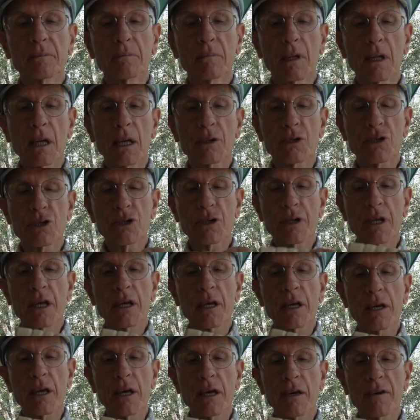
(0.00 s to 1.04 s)
It's thin
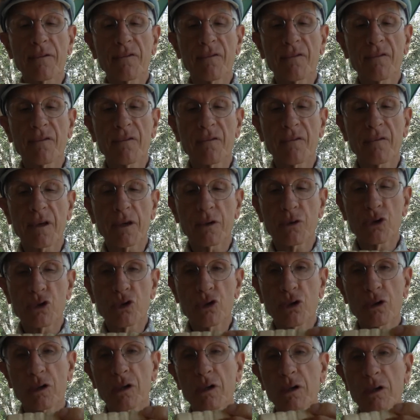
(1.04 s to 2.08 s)
enough, it
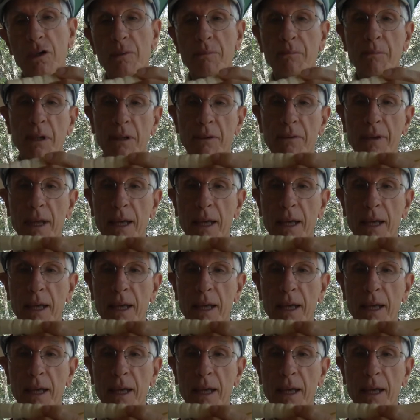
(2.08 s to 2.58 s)
shouldn't, but